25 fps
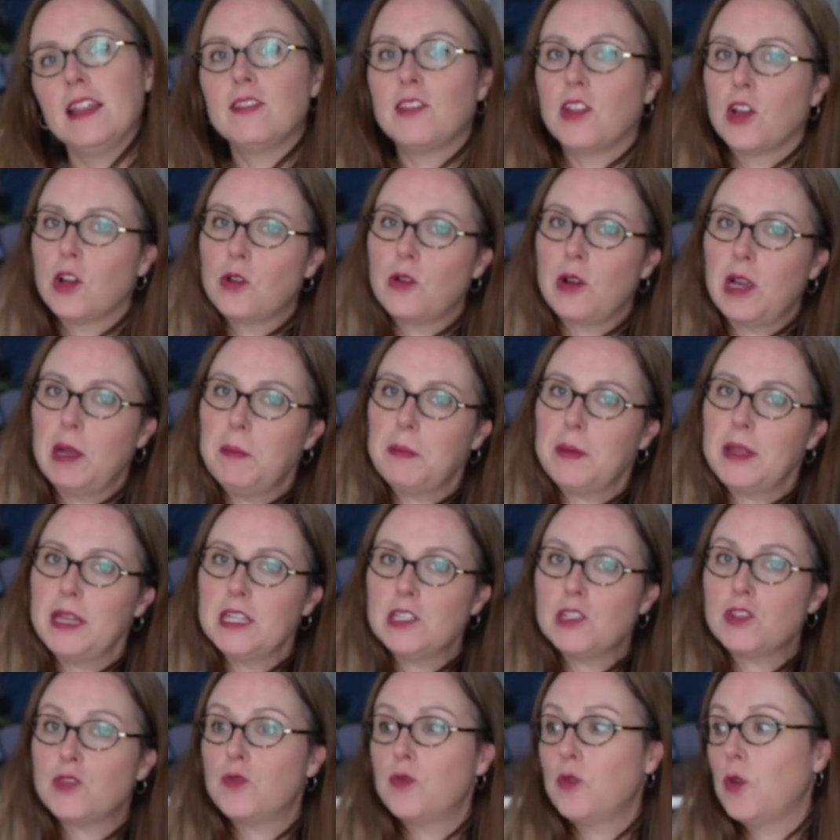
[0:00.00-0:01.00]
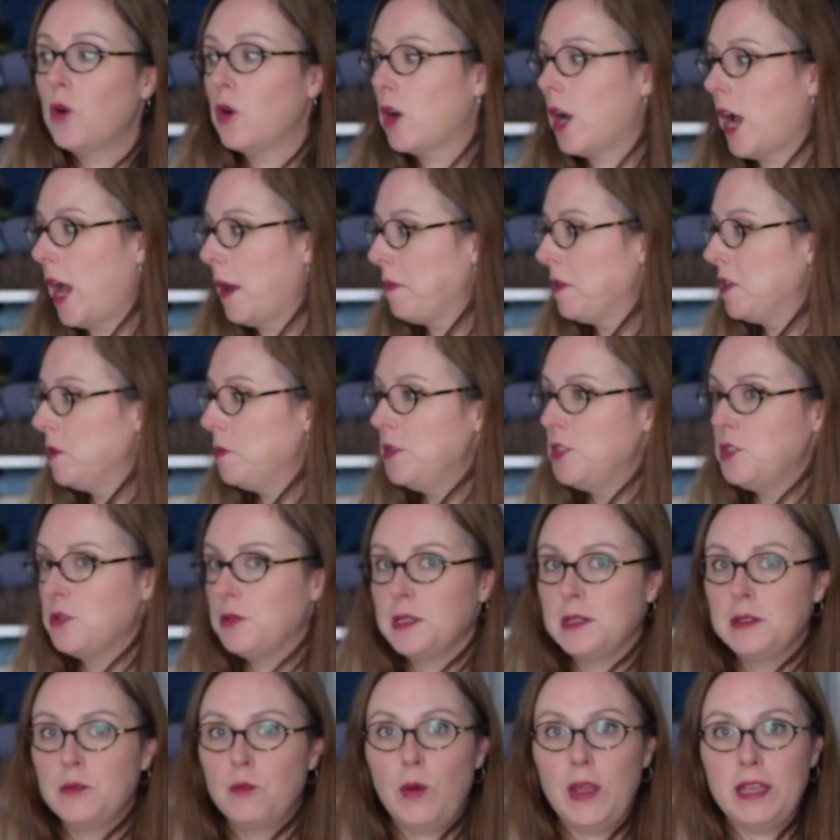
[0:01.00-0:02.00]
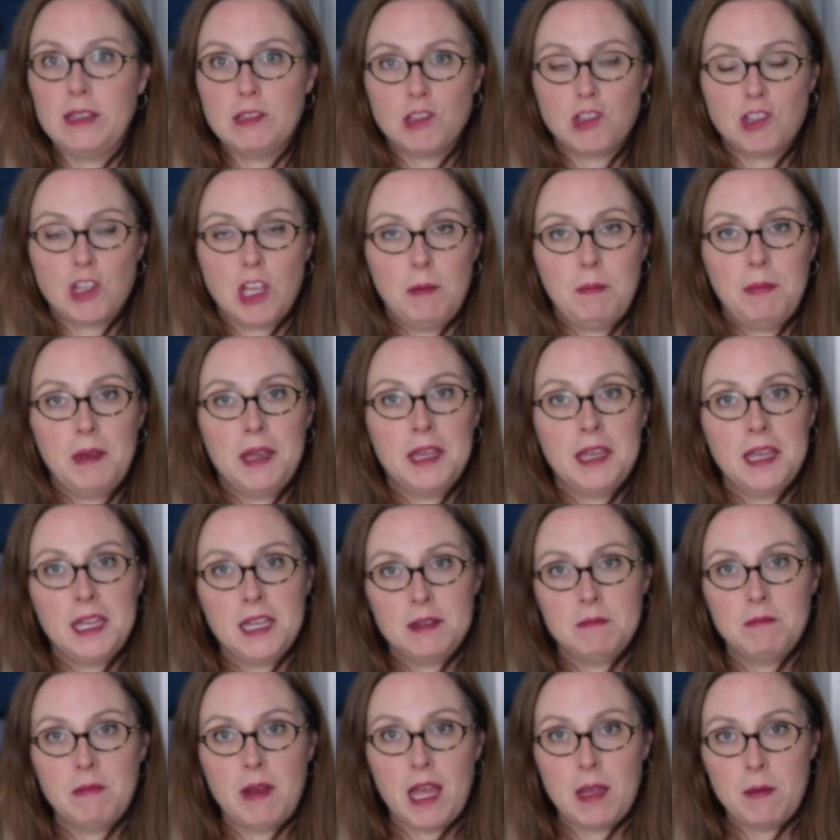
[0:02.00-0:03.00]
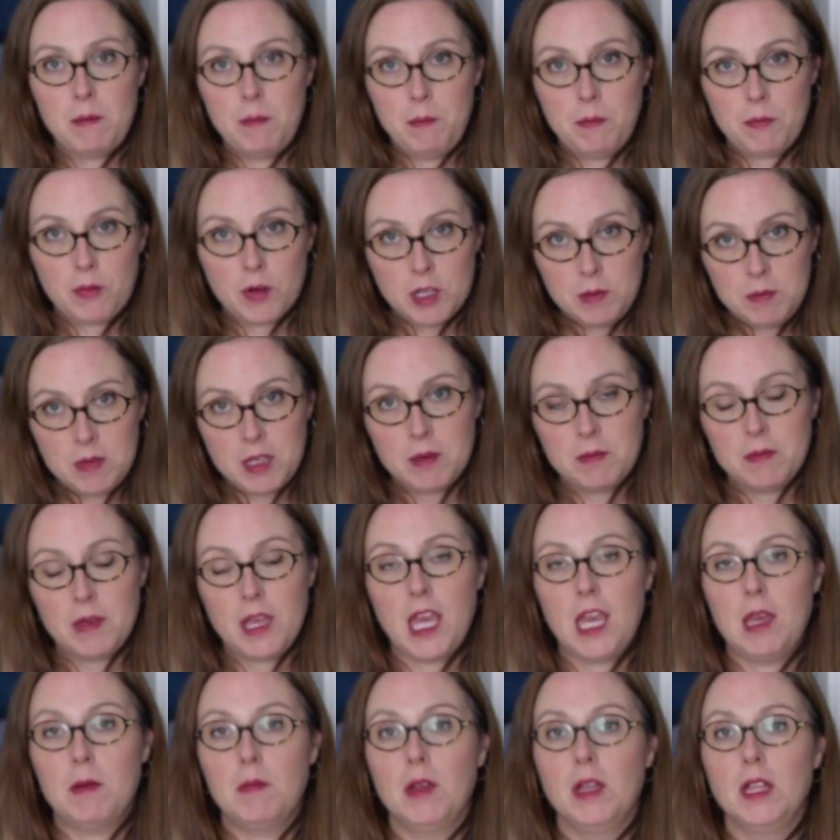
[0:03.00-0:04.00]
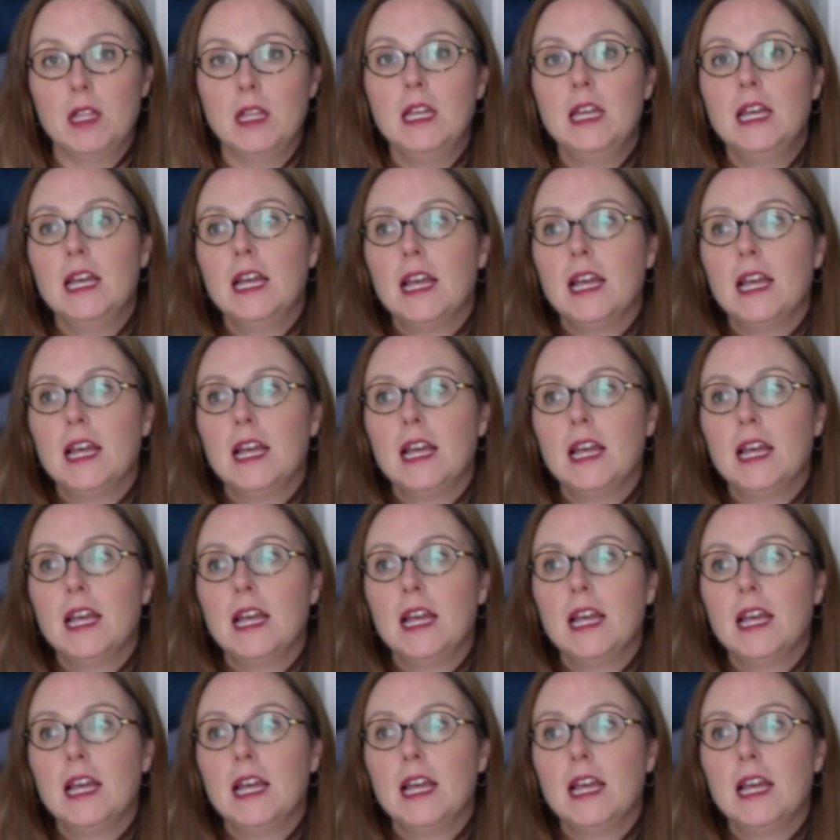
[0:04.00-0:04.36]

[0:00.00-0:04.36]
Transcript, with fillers: They're a great place for, I'm going to be doing waist shaping in my premium cable.